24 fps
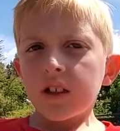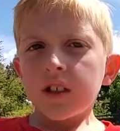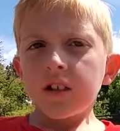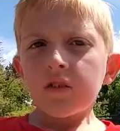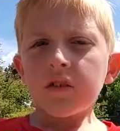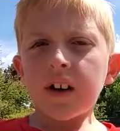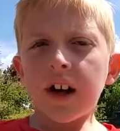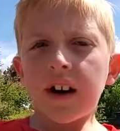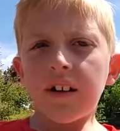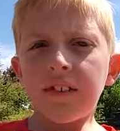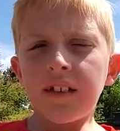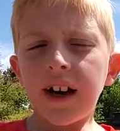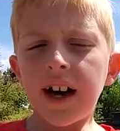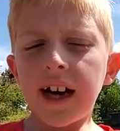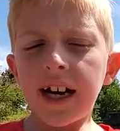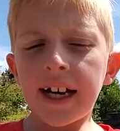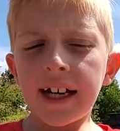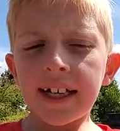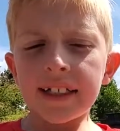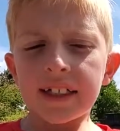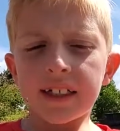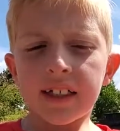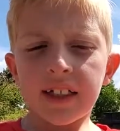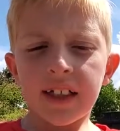Well,
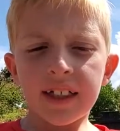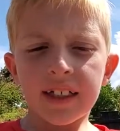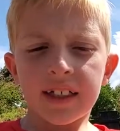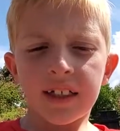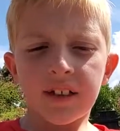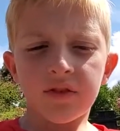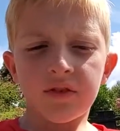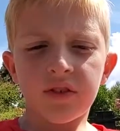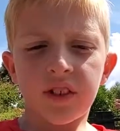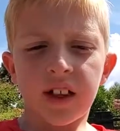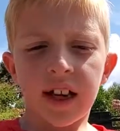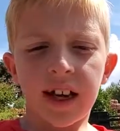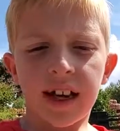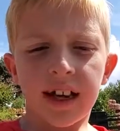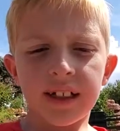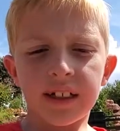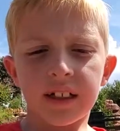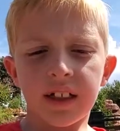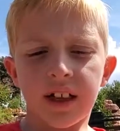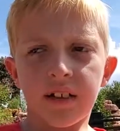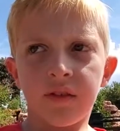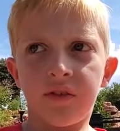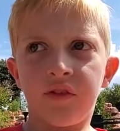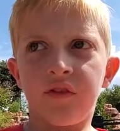I take a
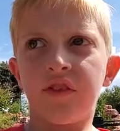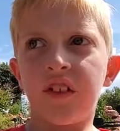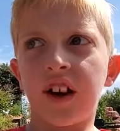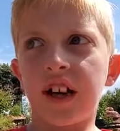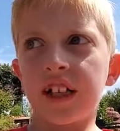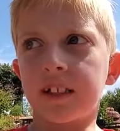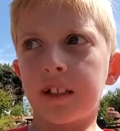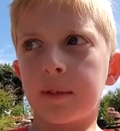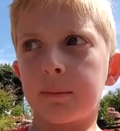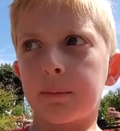ride on Thunder